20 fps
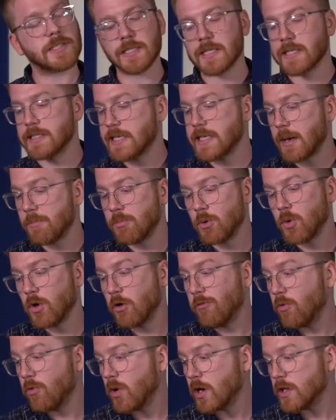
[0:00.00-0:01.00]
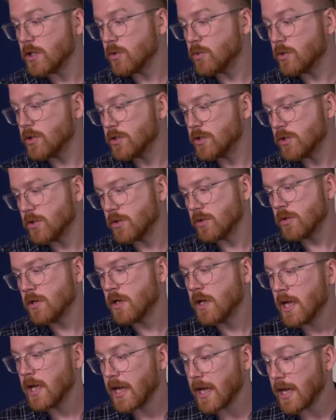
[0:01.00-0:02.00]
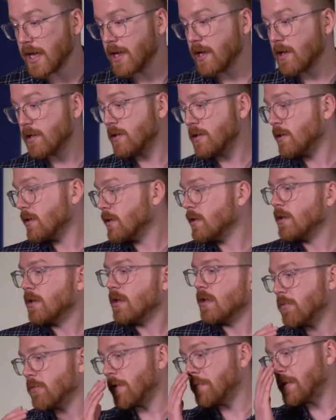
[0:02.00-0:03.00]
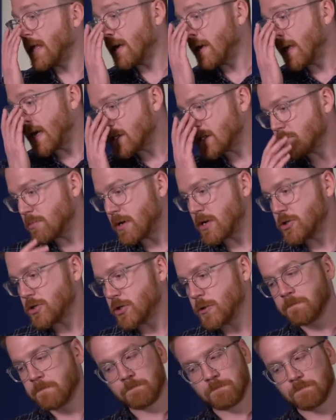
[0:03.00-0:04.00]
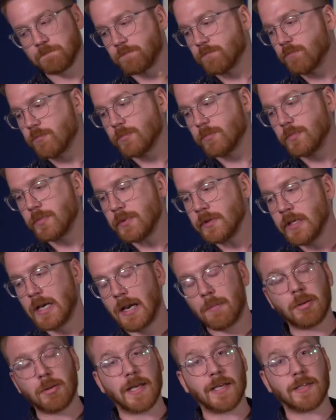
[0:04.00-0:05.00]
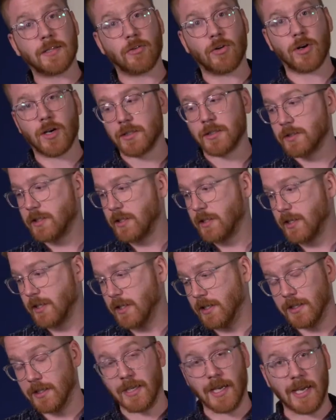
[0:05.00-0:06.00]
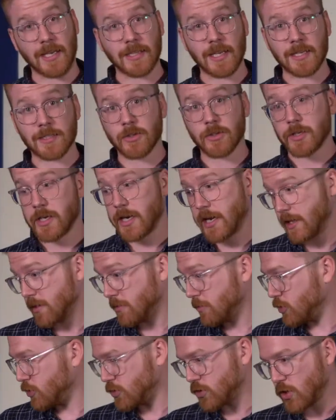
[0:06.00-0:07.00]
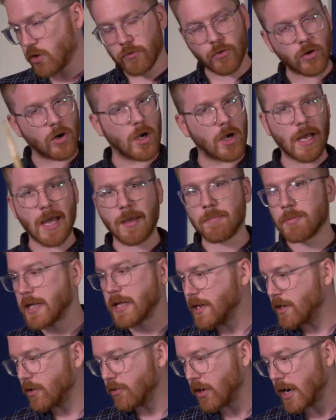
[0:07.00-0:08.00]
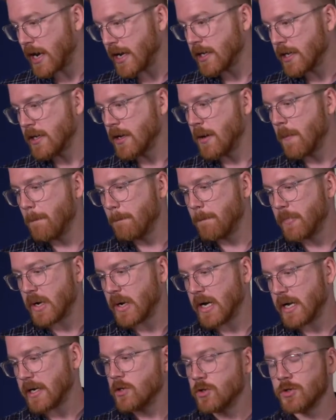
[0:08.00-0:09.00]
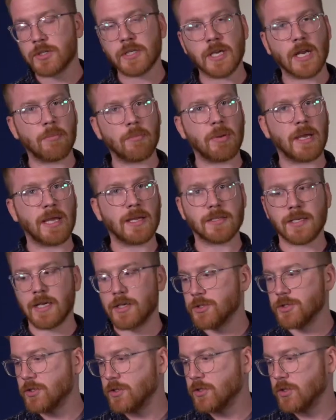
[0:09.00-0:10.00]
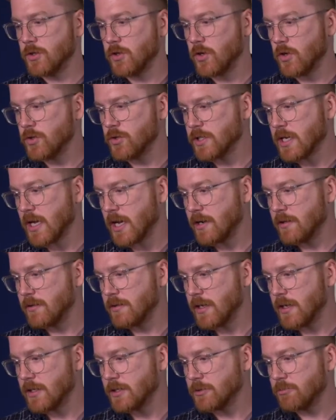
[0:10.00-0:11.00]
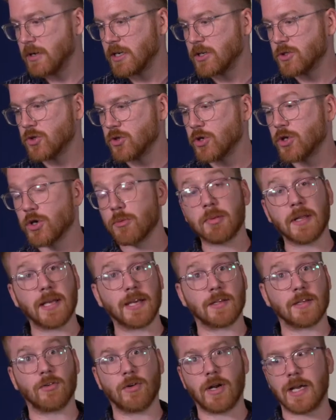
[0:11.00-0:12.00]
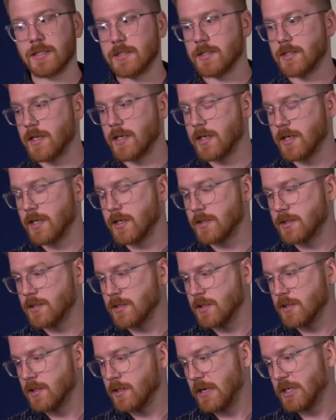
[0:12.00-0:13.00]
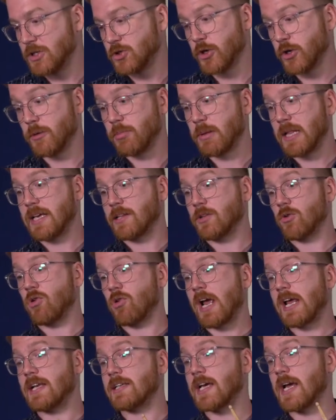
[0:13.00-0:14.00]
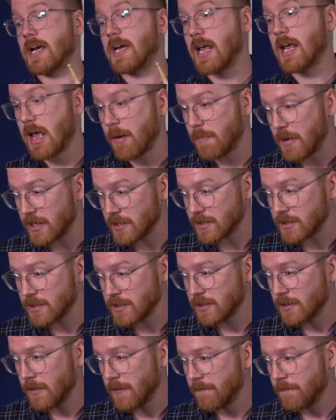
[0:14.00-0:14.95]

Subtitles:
an example of what you would do. And on that last measure, I played the wrong sticking. And that's okay, because overall I played it right, but you just got to pay attention to those kind of things. Make sure you're playing the right stickings, make sure you're playing the right dynamics,